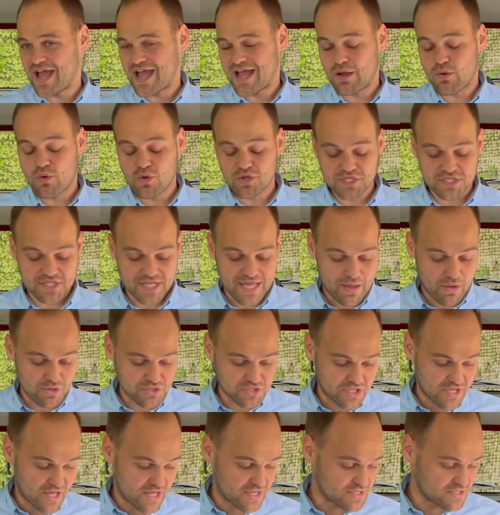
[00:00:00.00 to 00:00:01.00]
hours and hours
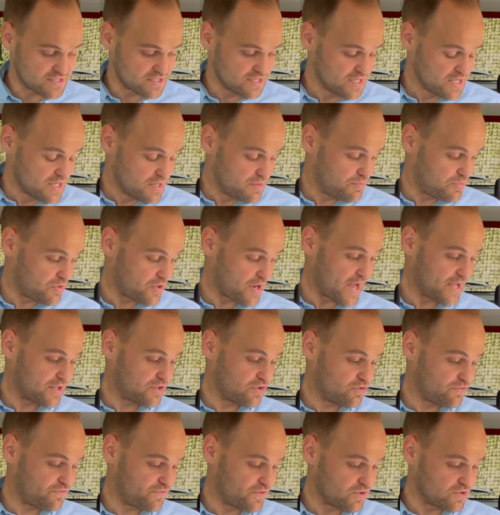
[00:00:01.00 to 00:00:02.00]
on end, but I
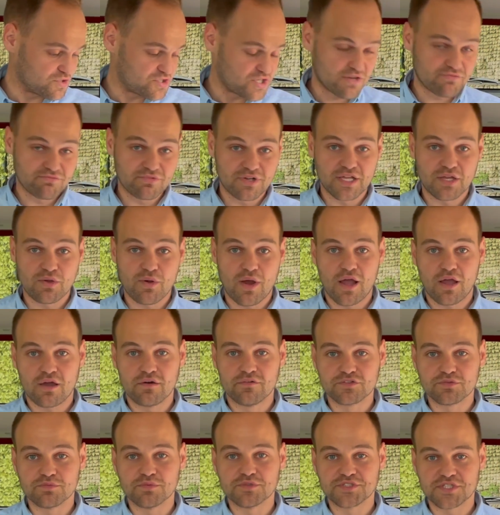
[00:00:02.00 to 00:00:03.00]
do feel generally quite
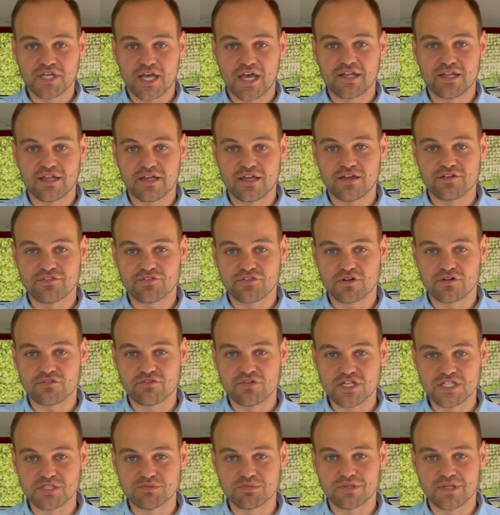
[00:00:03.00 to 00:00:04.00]
comfortable sat in here for a
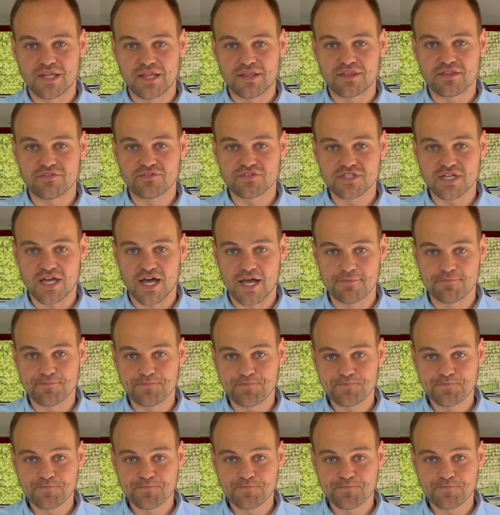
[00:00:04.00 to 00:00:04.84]
reasonable length of time.